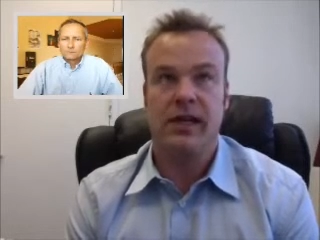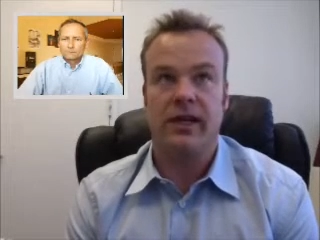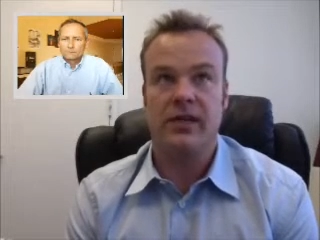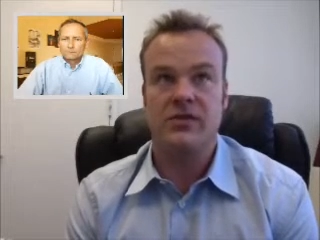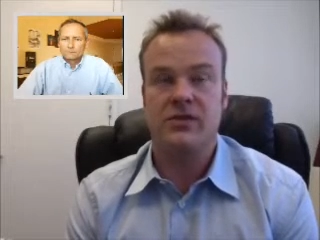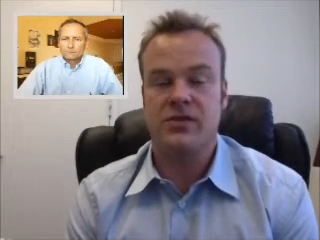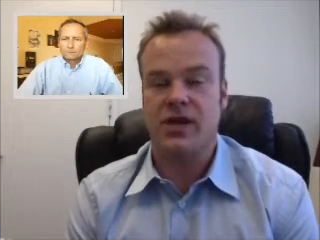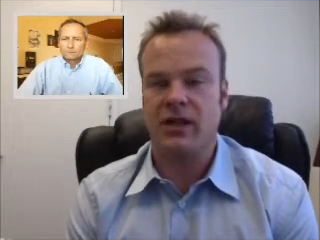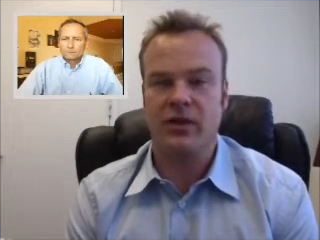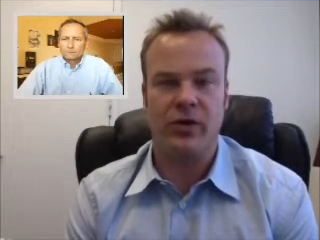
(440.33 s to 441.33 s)
I guess
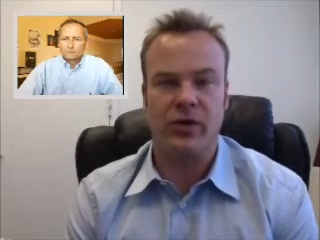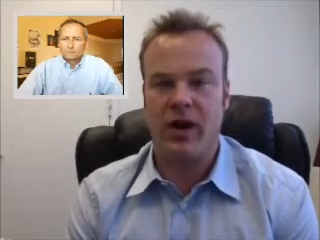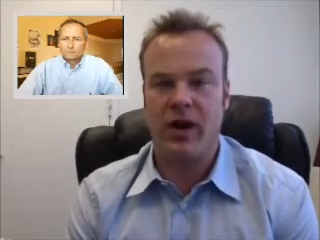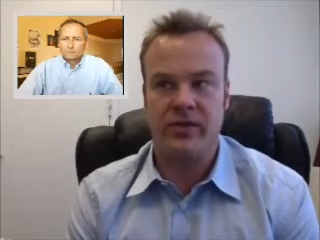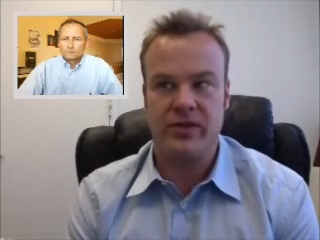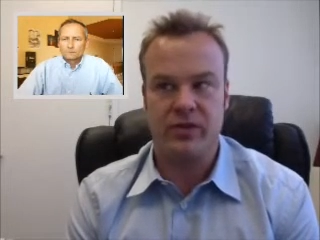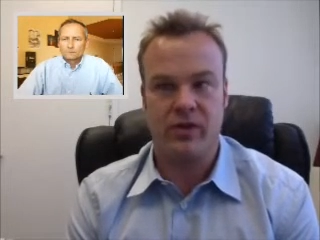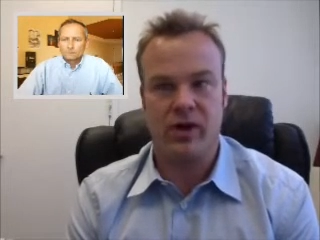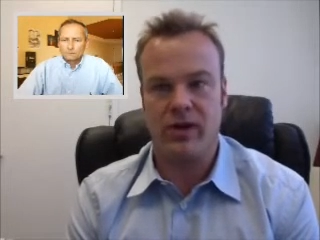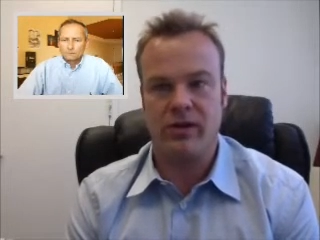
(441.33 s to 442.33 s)
siloed off
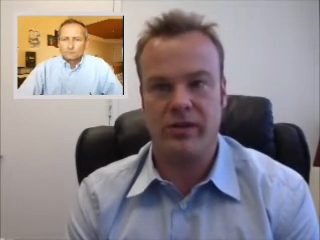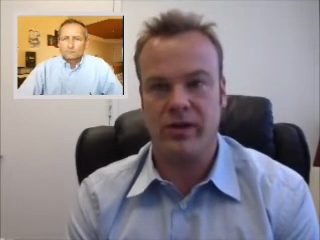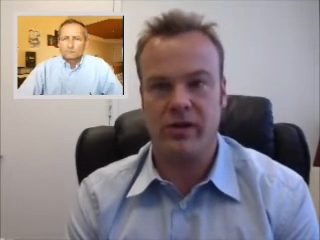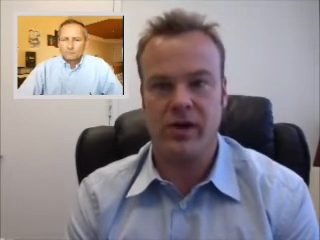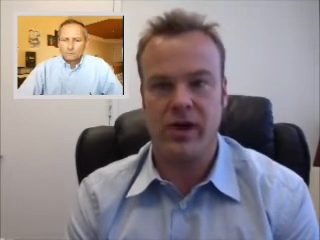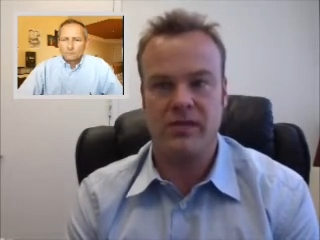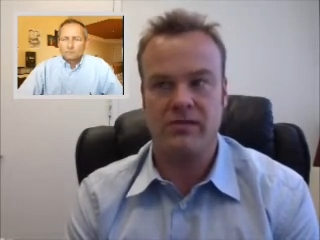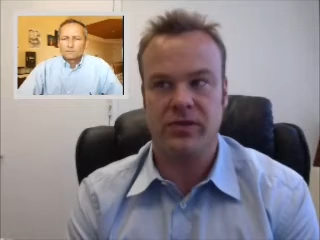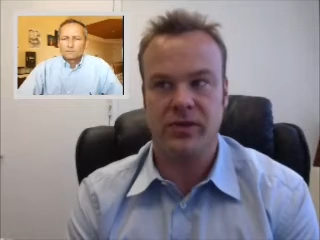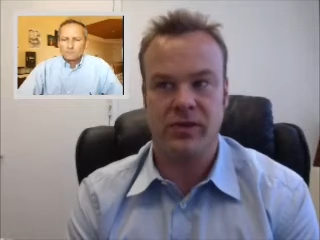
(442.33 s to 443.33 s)
into all, you know,
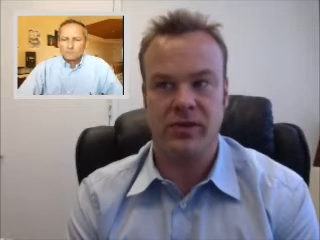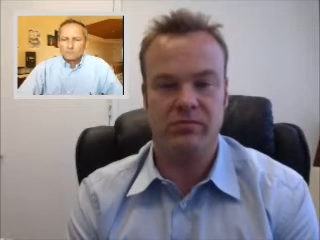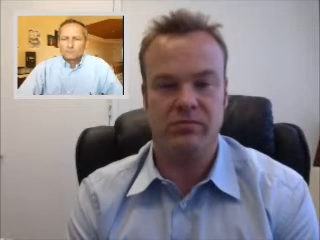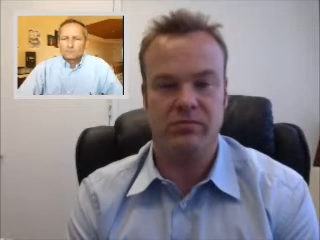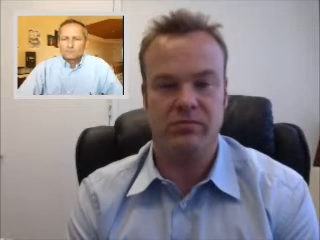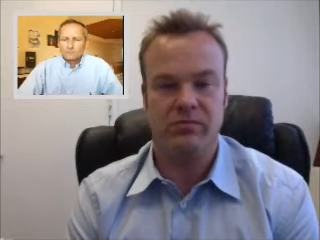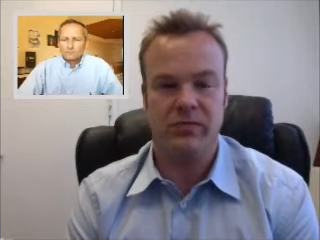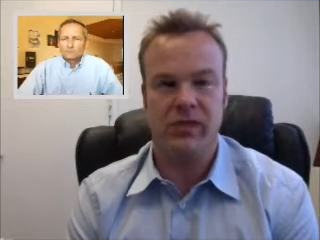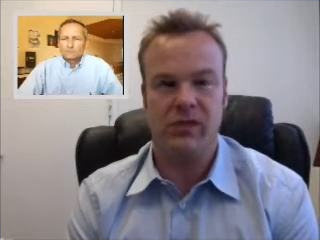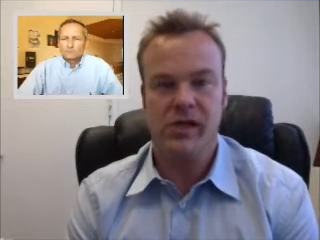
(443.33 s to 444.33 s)
kinds of little, you
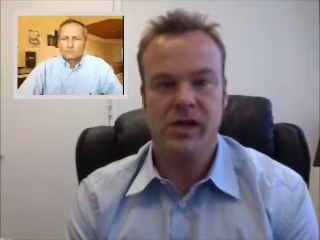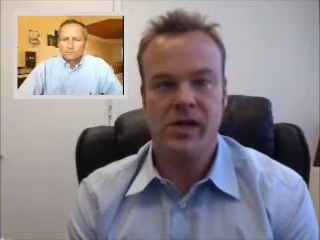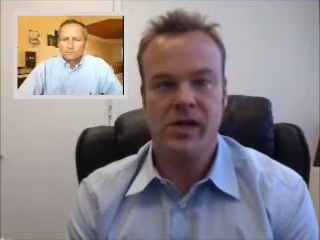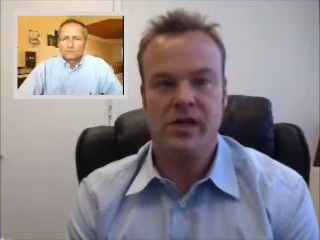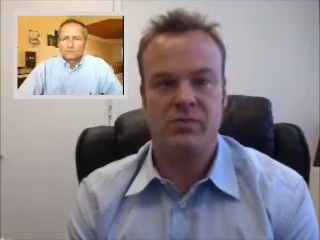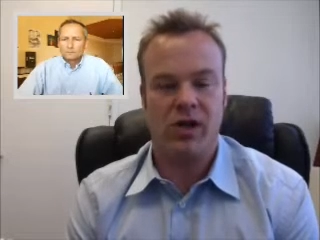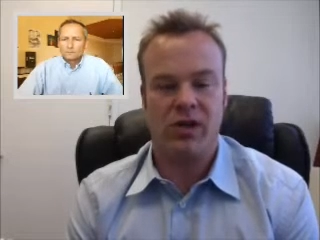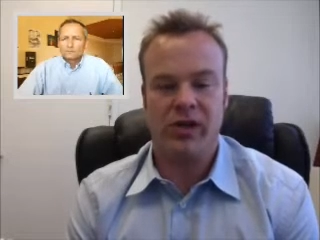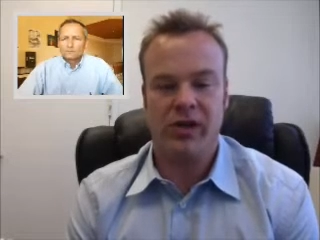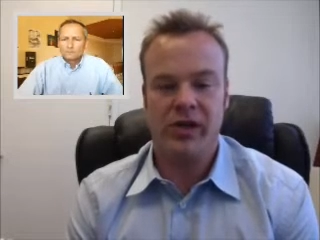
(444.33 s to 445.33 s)
know,
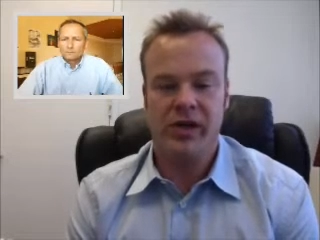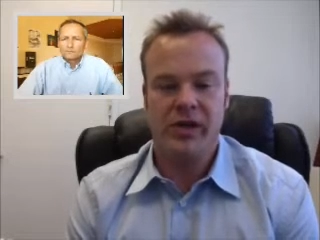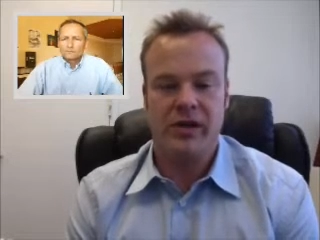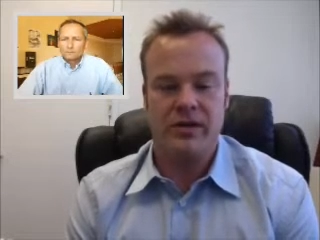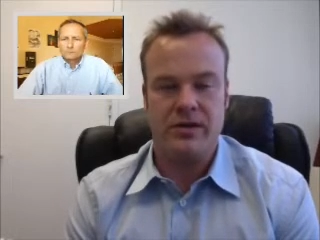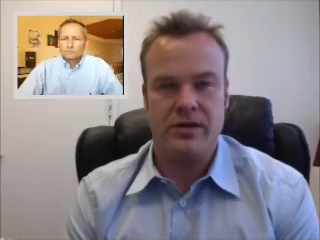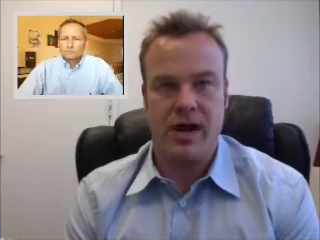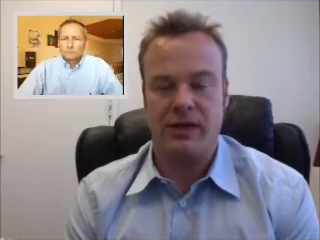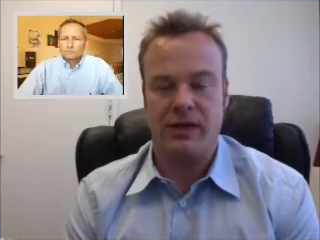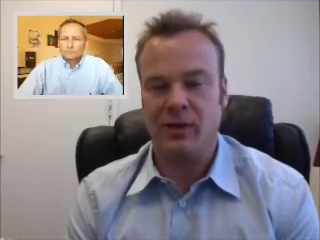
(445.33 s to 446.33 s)
smaller,
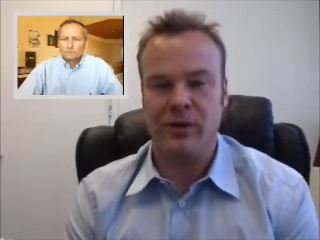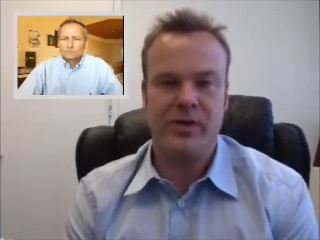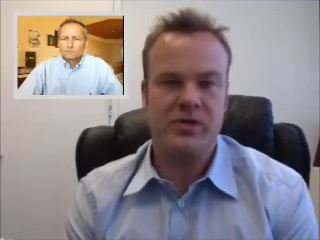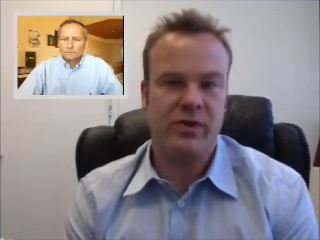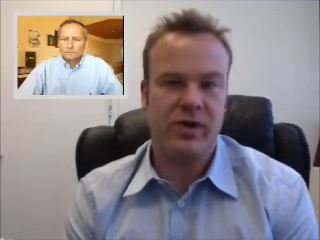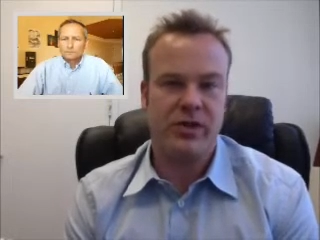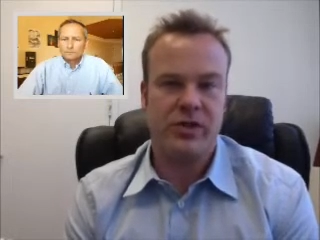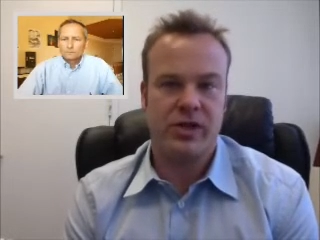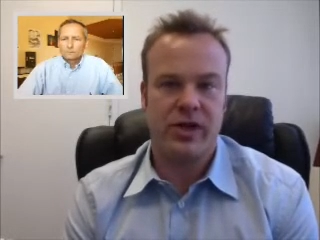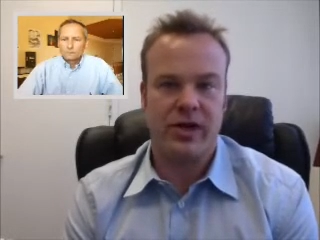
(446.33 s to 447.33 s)
not learn as
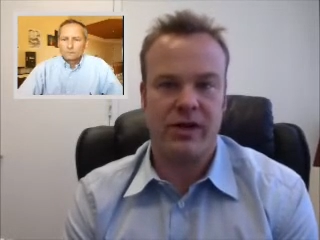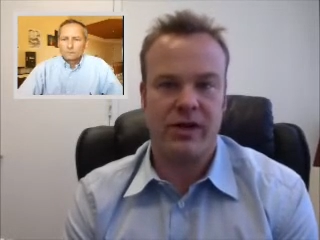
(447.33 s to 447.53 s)
much